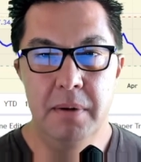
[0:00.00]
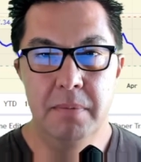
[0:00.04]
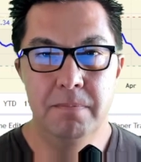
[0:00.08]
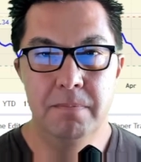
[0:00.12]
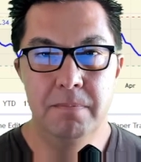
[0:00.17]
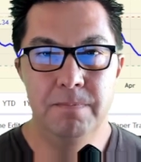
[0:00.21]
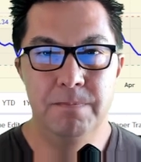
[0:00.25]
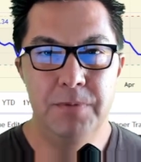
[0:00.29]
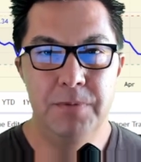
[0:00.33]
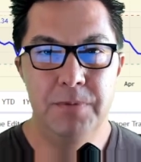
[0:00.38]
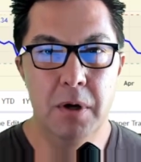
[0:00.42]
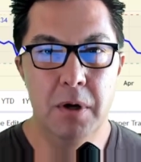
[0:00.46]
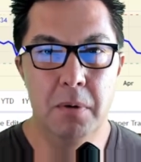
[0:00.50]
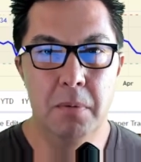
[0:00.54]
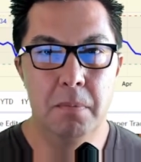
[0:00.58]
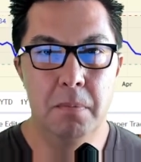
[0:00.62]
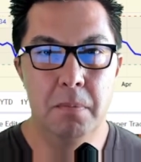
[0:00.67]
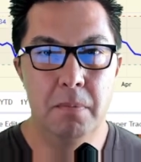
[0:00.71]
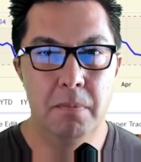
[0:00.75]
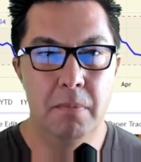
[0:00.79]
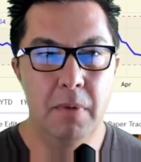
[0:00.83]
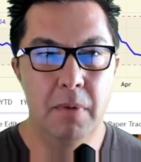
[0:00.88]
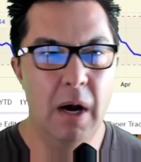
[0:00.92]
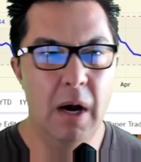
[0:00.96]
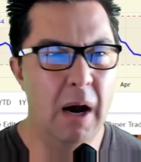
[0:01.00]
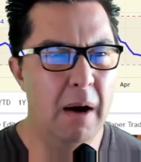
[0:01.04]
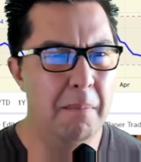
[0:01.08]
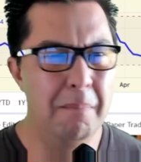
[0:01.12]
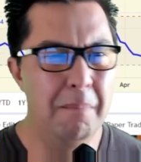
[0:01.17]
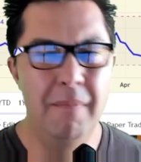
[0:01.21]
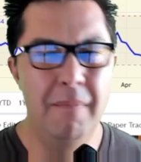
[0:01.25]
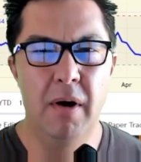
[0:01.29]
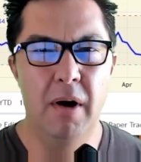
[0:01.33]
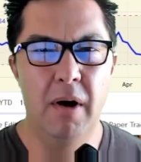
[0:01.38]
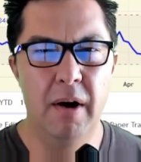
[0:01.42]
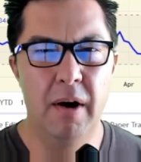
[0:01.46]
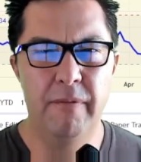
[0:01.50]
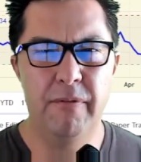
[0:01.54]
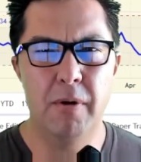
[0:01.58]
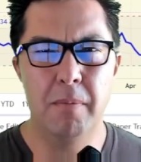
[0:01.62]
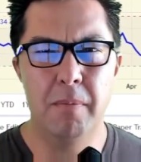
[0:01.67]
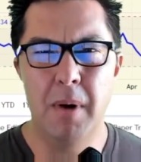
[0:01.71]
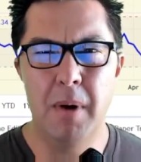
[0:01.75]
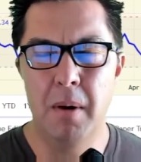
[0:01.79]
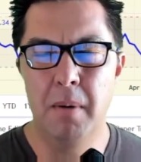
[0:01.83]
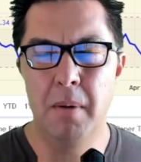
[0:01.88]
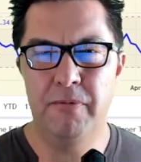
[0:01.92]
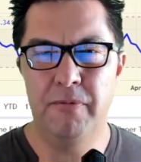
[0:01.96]

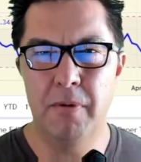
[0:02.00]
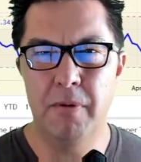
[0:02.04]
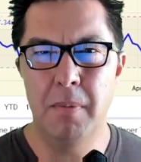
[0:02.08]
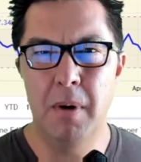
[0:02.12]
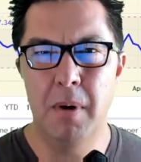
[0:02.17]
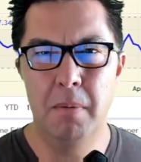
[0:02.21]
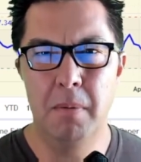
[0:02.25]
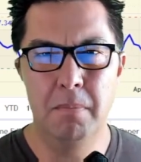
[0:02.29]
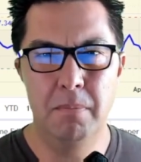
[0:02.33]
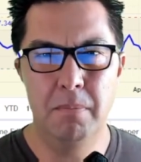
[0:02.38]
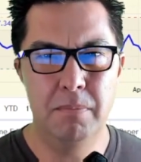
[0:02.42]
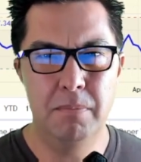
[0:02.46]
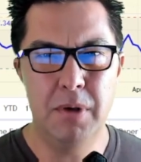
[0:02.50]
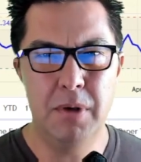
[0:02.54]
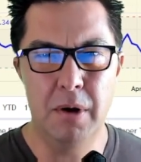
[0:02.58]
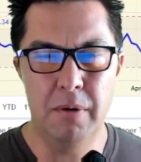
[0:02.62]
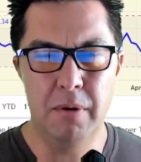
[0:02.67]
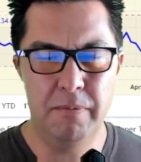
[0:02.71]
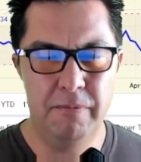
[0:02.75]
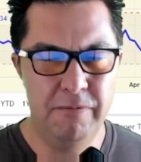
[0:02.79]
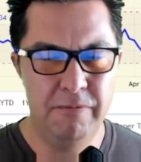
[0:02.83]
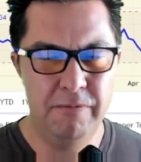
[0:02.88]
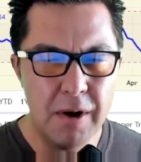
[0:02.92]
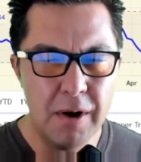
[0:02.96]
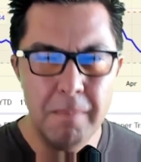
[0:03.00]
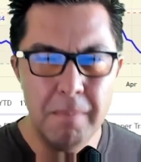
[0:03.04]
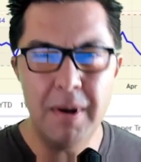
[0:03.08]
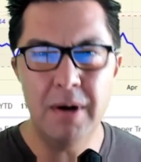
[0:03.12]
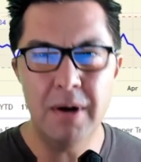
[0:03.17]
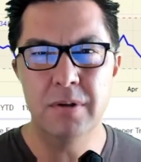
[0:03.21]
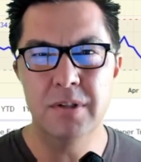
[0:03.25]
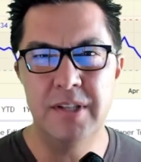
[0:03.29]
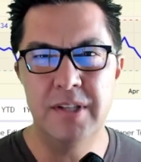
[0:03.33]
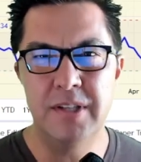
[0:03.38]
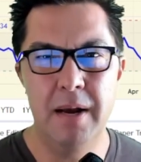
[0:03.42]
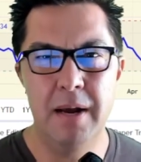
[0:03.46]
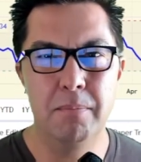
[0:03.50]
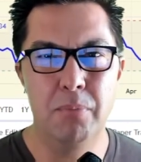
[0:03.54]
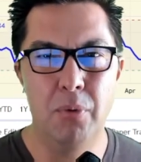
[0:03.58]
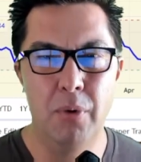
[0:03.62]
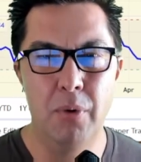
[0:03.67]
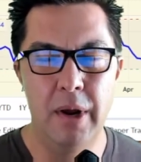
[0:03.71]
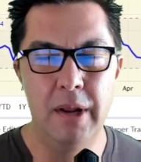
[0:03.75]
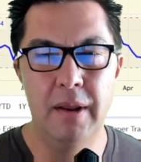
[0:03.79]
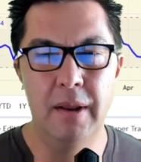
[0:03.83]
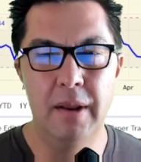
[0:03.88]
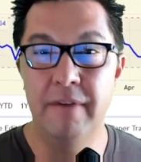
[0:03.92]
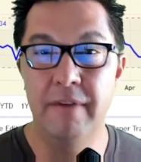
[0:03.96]
from a fundamental
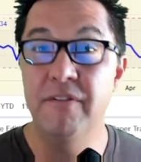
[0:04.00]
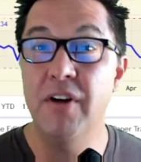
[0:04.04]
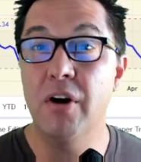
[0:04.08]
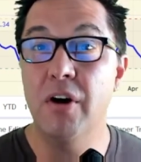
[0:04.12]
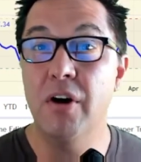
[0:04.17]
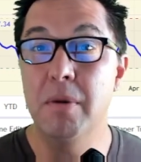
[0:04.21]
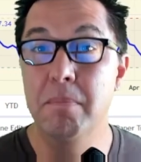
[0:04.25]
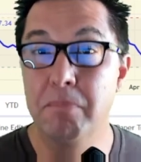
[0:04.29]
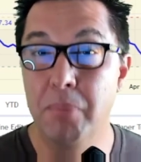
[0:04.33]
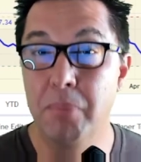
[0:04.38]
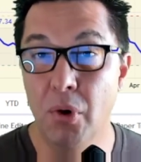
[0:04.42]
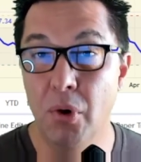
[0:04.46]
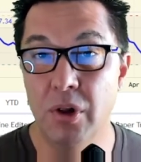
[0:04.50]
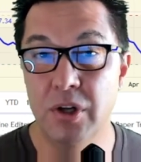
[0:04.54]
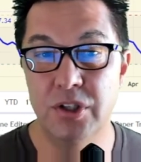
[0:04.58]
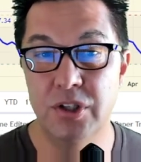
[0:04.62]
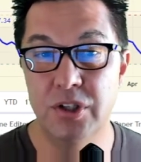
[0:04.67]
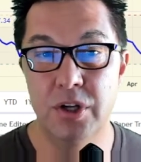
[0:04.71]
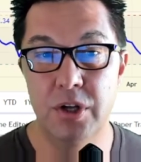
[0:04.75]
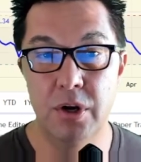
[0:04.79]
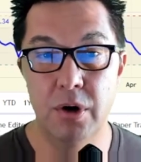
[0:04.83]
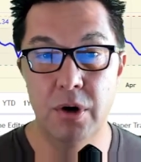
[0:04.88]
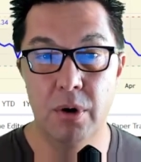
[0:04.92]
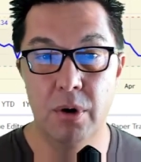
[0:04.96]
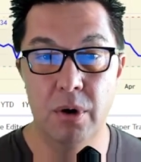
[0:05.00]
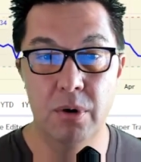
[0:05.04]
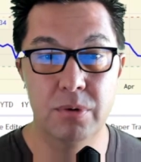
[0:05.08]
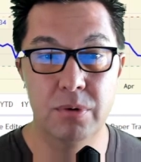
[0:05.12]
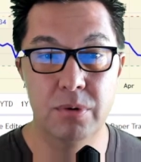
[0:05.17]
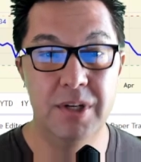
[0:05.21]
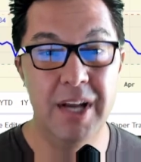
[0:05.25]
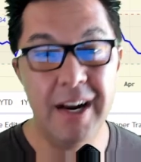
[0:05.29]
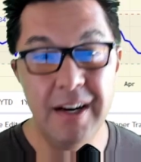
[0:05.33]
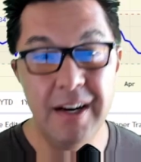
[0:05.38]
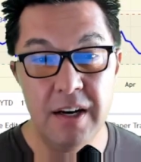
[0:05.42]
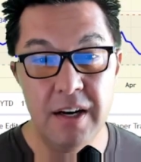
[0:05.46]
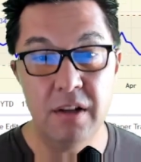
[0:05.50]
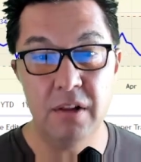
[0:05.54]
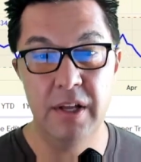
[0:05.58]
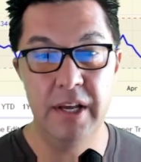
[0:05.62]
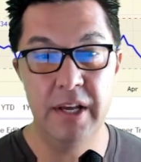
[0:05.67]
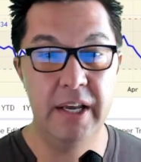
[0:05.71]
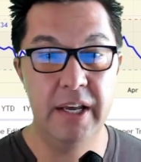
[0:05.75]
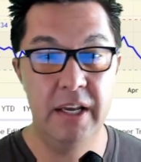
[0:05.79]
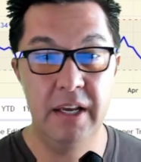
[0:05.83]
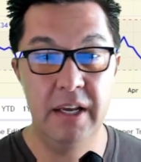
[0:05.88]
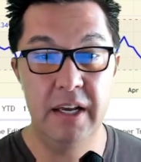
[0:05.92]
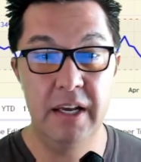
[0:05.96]
standpoint, like very bullish the euro.
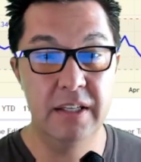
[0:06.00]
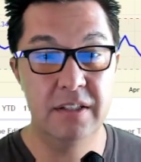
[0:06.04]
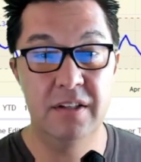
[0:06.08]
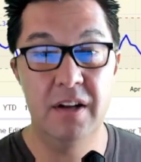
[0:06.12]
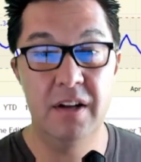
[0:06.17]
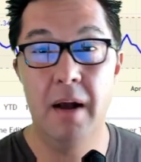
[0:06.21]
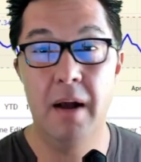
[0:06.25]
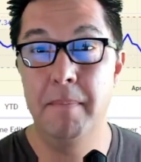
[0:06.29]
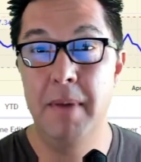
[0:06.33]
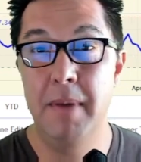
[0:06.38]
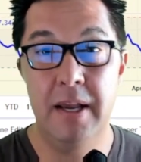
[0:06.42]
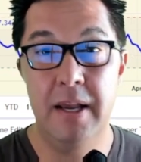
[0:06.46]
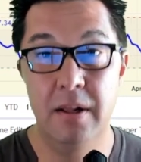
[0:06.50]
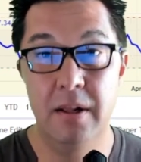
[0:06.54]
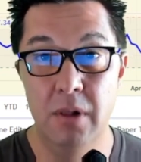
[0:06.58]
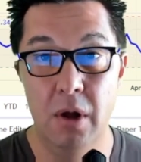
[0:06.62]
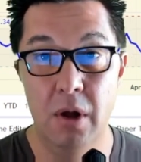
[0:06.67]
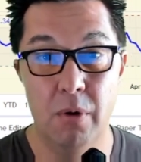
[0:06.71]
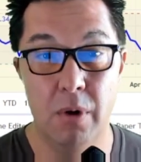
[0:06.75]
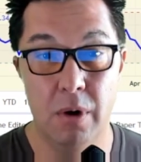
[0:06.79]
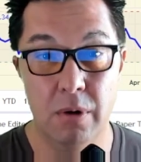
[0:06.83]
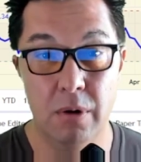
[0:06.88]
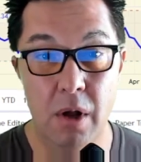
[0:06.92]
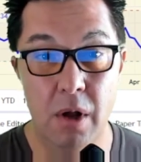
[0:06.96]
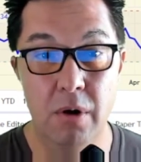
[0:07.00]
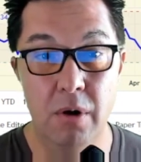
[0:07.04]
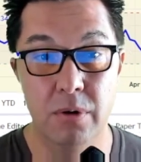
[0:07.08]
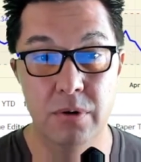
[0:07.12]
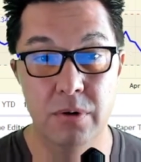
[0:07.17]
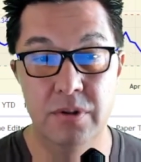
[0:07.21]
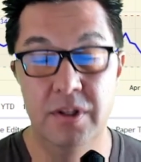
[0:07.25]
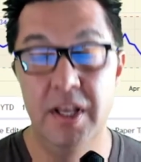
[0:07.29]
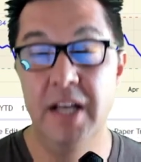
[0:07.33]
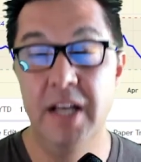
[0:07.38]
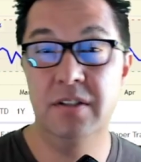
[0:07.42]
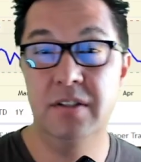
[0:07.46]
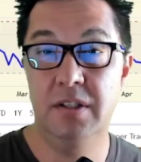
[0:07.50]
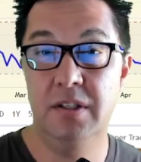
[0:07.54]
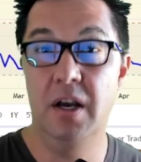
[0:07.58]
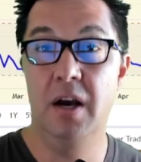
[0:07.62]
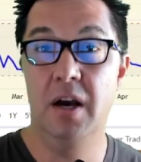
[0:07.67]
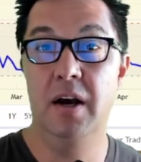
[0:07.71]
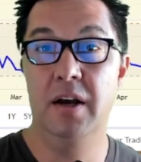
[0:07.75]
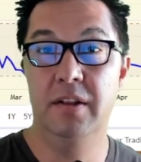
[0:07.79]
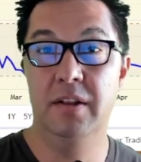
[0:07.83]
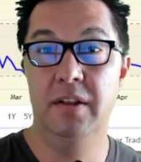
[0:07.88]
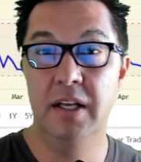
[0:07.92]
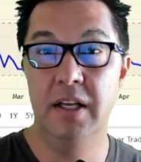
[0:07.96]
Technically, it's not making lower lows. That's
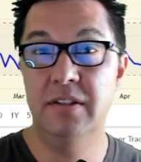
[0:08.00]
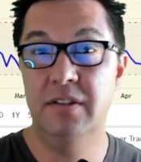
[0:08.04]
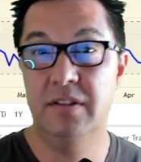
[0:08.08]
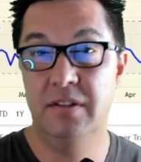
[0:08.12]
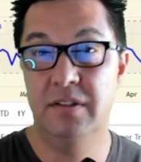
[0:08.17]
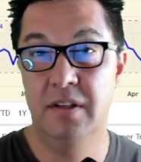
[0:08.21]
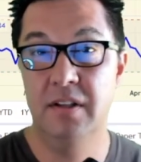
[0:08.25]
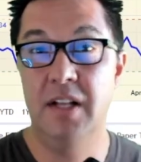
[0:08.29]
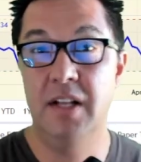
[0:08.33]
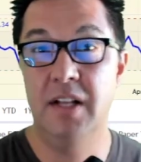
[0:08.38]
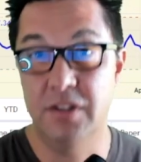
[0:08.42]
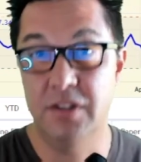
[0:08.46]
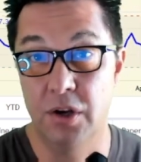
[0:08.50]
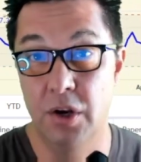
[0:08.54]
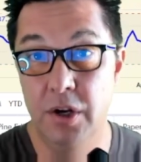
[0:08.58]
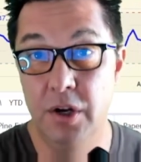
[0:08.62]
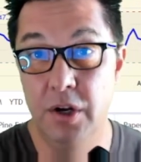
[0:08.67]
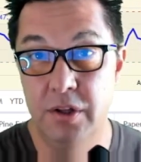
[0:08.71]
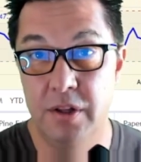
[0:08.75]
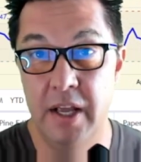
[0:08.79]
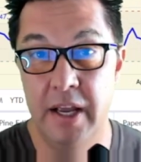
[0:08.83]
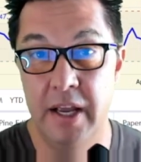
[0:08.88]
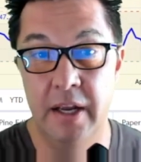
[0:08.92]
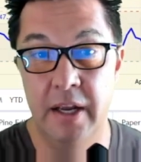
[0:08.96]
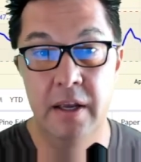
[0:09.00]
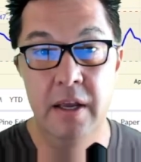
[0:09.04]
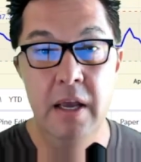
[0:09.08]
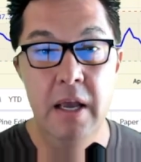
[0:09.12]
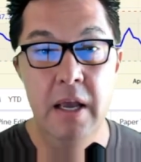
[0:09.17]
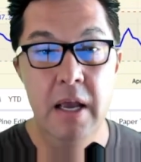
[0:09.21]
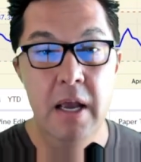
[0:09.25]
a good thing.